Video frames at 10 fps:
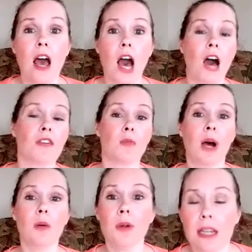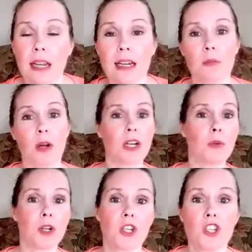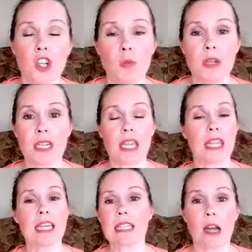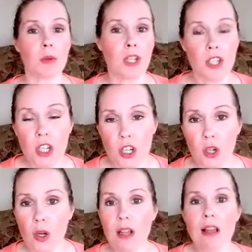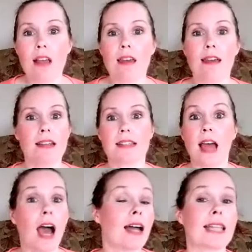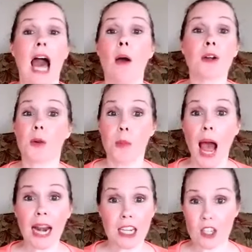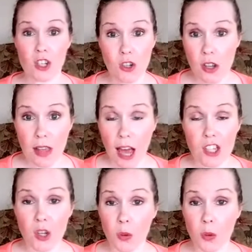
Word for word: However, what we're eating, what we're consuming, the things that we do, it's not allowing our body to do that.